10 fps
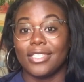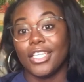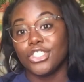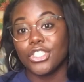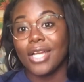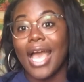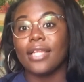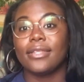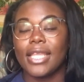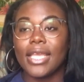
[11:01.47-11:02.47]
teacher.
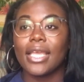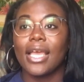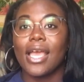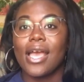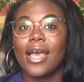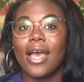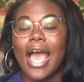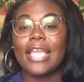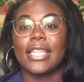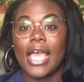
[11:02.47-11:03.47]
I think
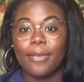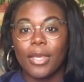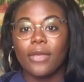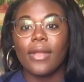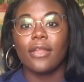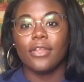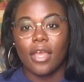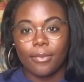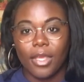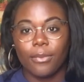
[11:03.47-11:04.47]
I like being around
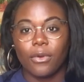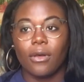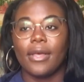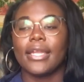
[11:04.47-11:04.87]
young people,